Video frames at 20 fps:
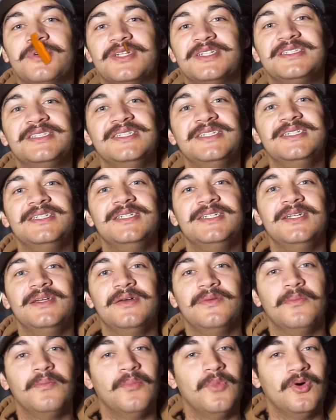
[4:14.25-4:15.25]
to see
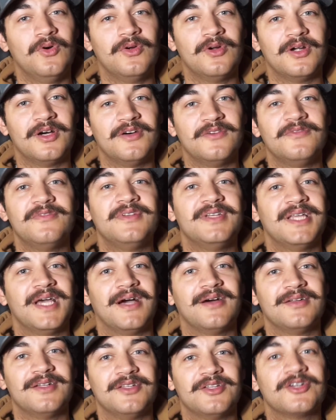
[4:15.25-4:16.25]
more of
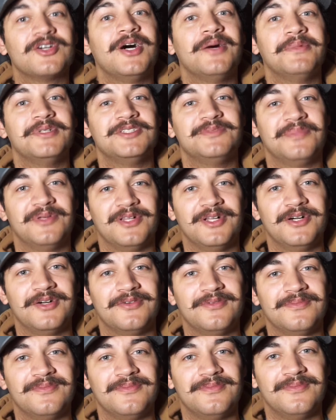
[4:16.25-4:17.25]
down in the comments below.
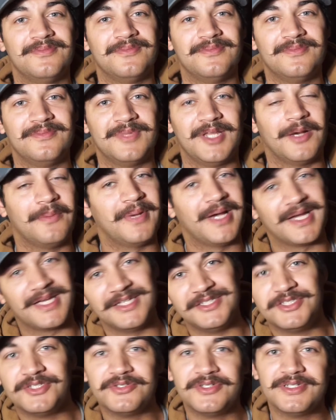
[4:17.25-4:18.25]
Now back
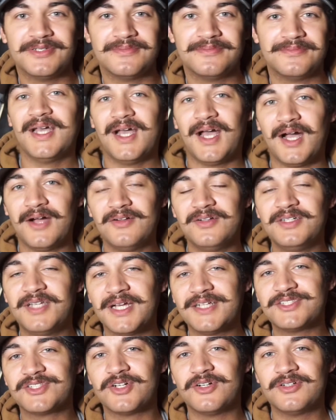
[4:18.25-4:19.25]
into it. Our
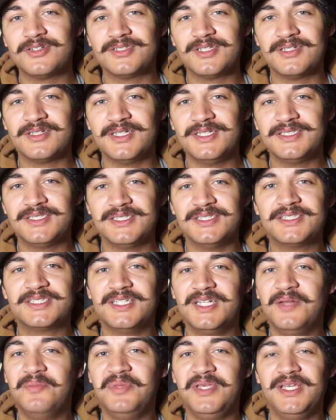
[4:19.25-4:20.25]
next car on the list is
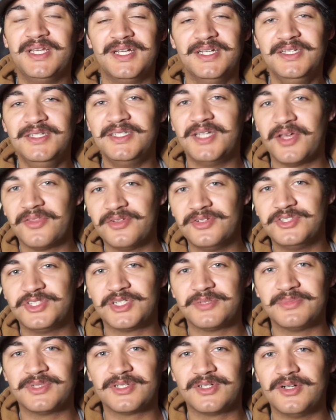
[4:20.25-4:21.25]
going to be another
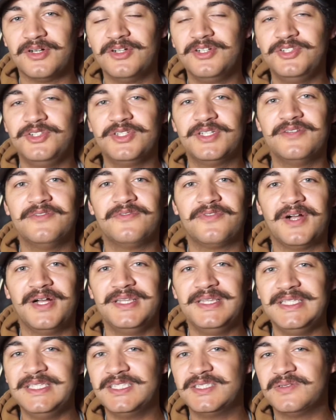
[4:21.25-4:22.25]
German car, and you can
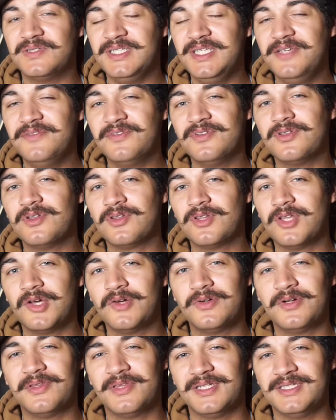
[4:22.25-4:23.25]
find these even
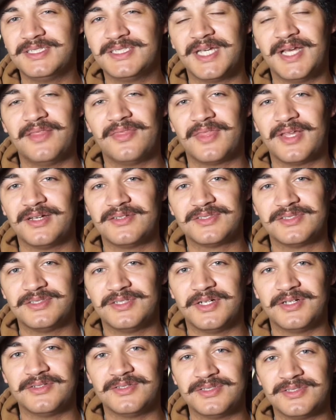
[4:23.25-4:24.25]
lower than
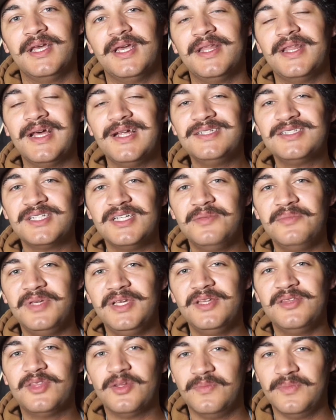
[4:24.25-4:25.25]
$10,000. And that is going to
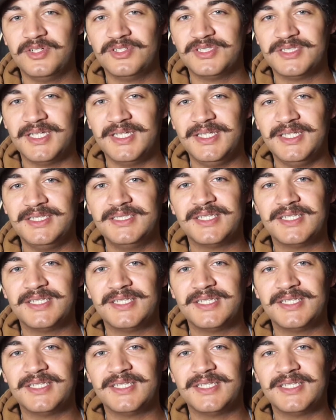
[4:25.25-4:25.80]
be the Mercedes